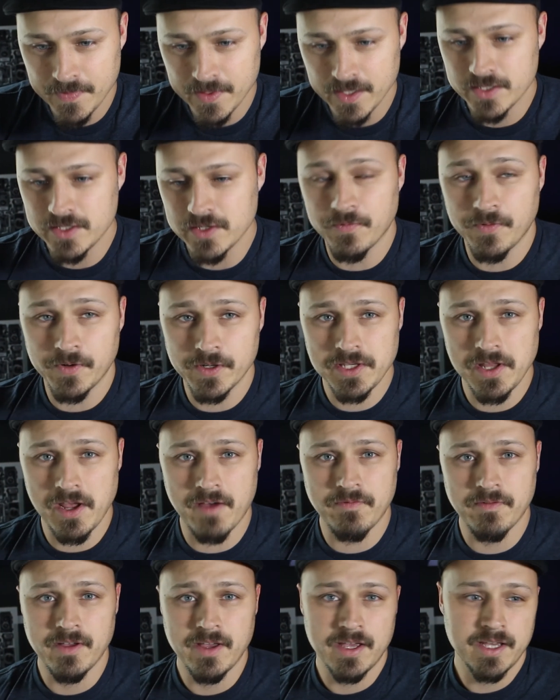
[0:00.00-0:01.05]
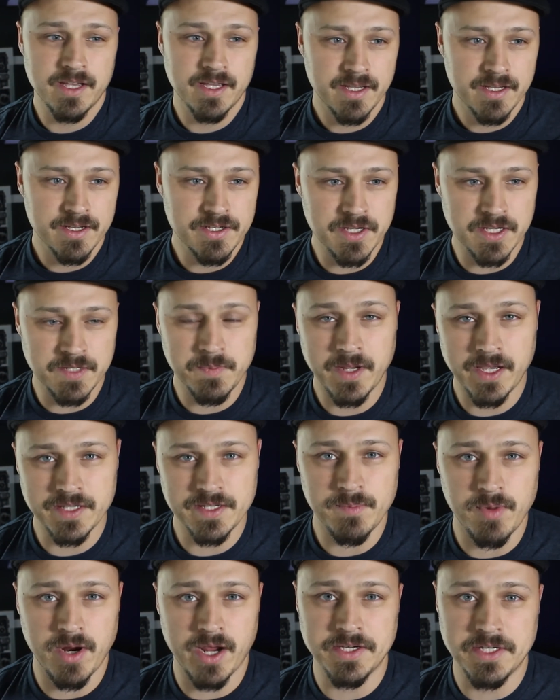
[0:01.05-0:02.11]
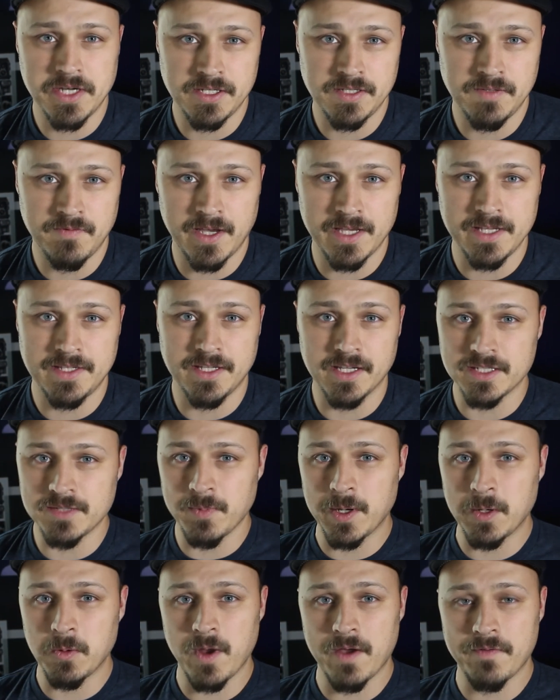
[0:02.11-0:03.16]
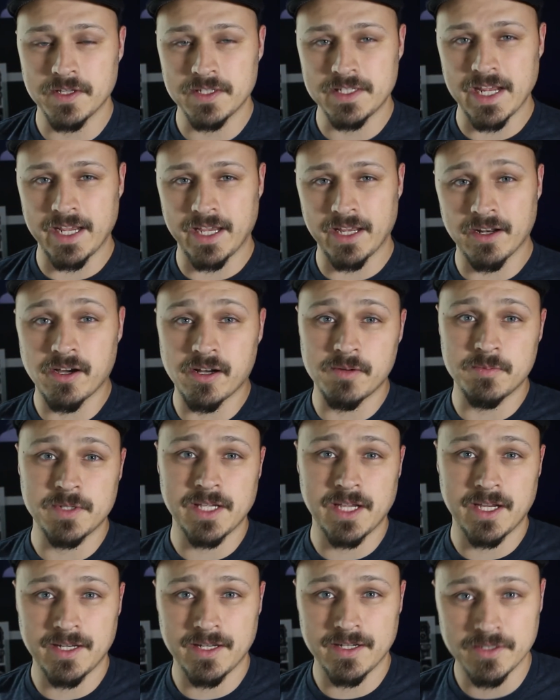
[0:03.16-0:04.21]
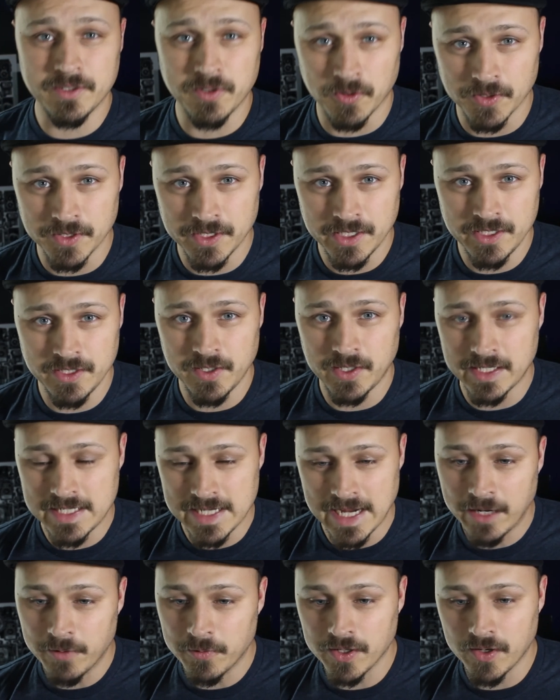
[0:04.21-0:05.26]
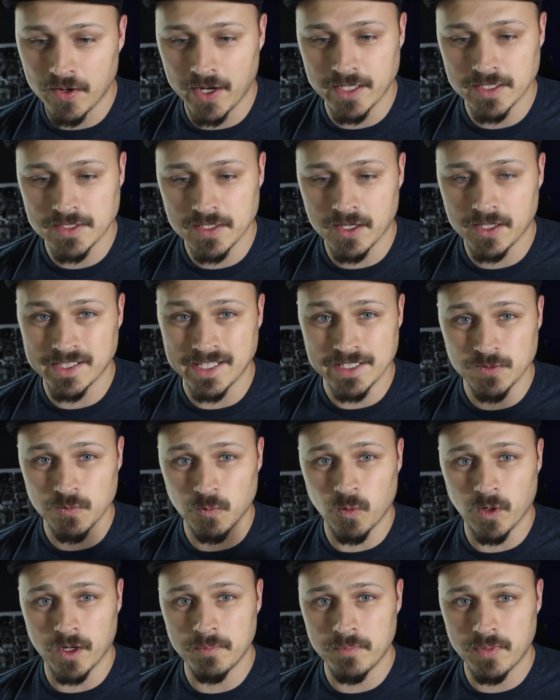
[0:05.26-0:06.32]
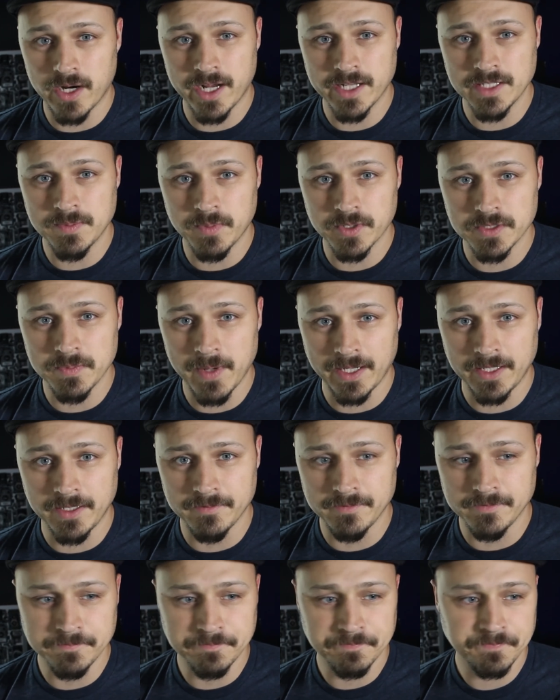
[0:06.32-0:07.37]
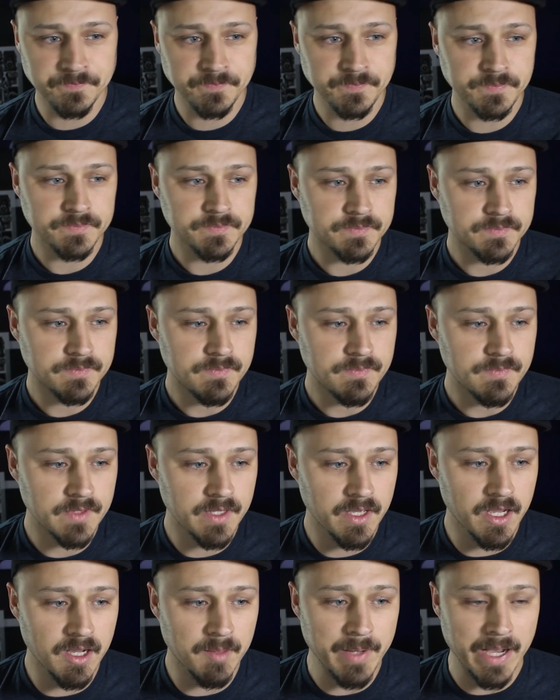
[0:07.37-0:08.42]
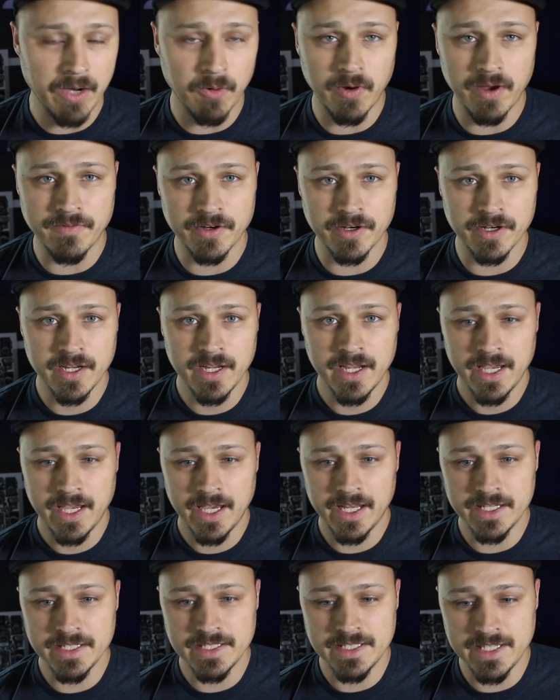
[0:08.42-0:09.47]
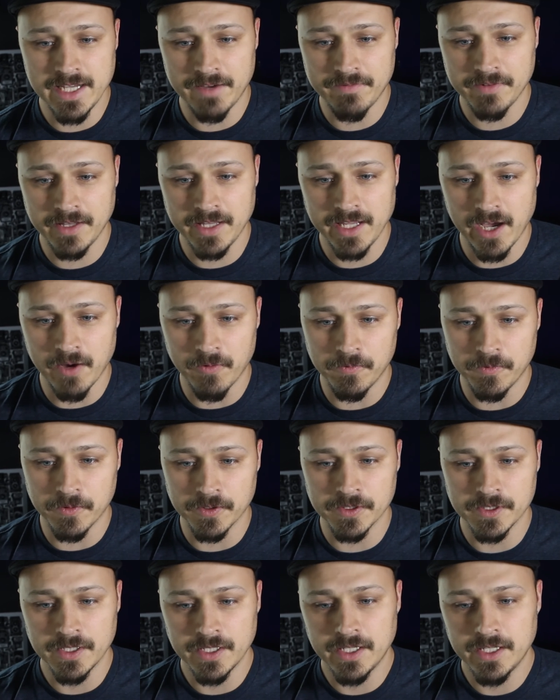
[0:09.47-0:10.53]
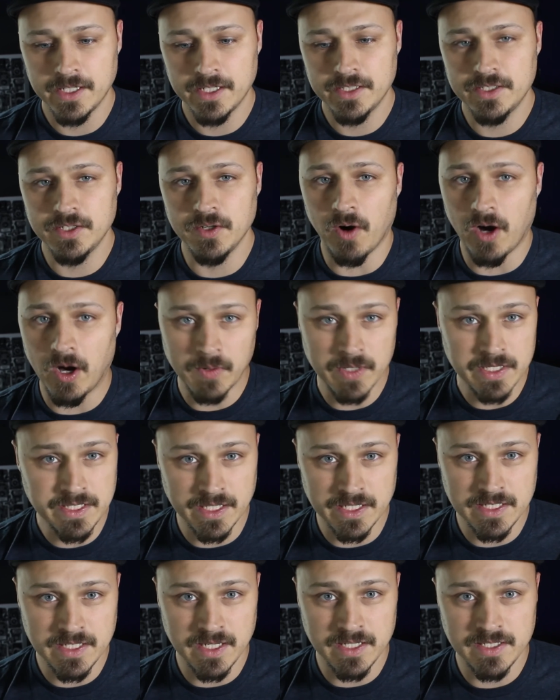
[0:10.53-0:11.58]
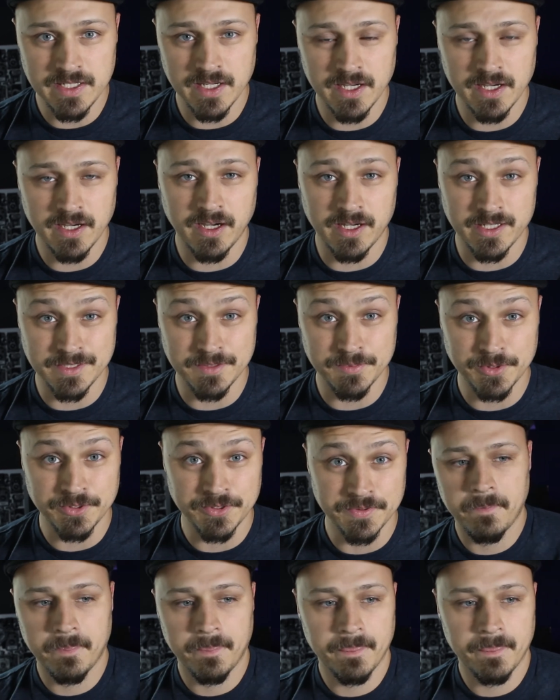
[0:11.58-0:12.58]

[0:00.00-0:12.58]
So first off, just because a bride shares advice doesn't mean we have to take it 100% golden. You could take it with a grain of salt. It's one bride's perspective. However, it is definitely helpful to always listen to customers.